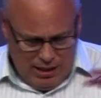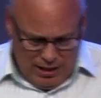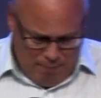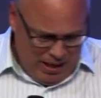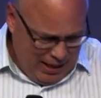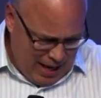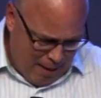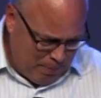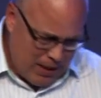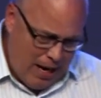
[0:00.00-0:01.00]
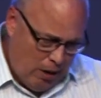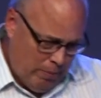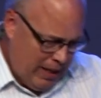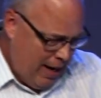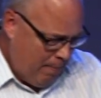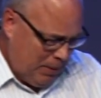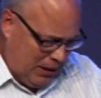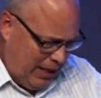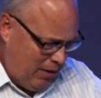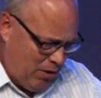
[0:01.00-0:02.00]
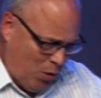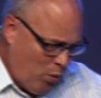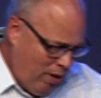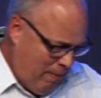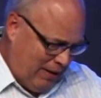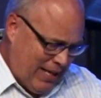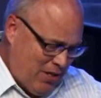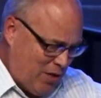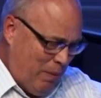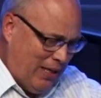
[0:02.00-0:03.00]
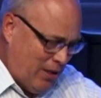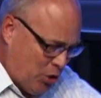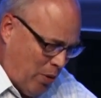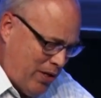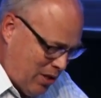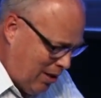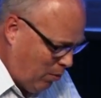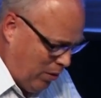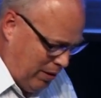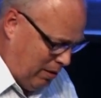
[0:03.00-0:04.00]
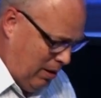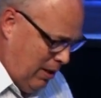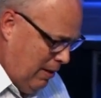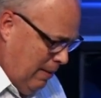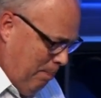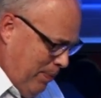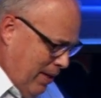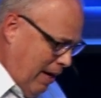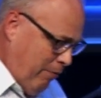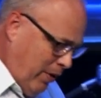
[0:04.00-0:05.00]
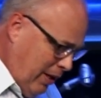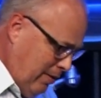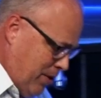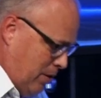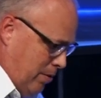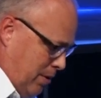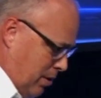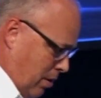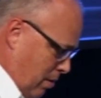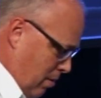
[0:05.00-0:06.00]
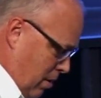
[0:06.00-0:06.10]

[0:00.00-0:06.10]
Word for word: that may happen now, it may happen later. Don't worry about that. Just make the choice of the will. I forgive so and so.